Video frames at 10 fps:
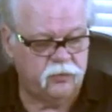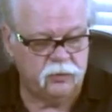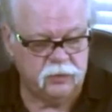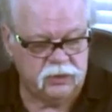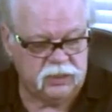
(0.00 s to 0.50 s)

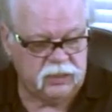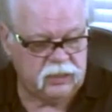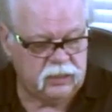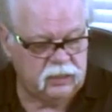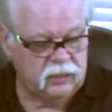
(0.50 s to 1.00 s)
from the
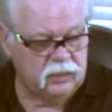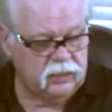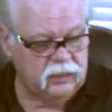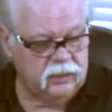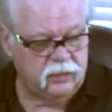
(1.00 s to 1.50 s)
Genie.
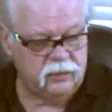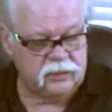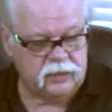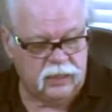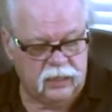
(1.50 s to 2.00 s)
Here
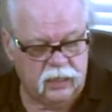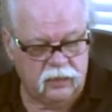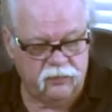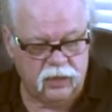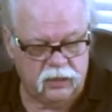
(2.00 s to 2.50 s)
it's tied
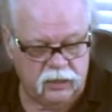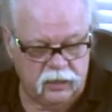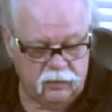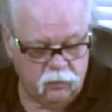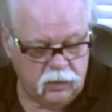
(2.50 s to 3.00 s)
off on
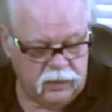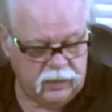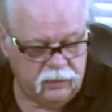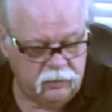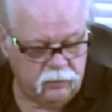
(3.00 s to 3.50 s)
the one
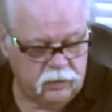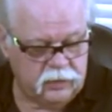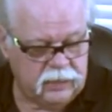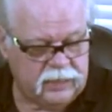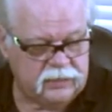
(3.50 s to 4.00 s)
end
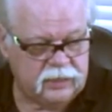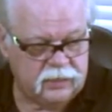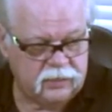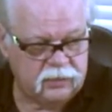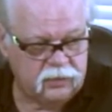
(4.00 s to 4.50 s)
with
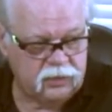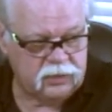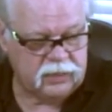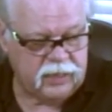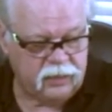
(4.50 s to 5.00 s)
excess
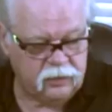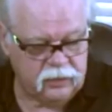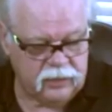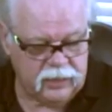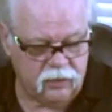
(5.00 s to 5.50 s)
just
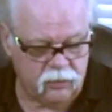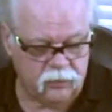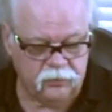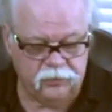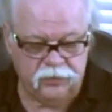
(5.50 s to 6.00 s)
dangling down,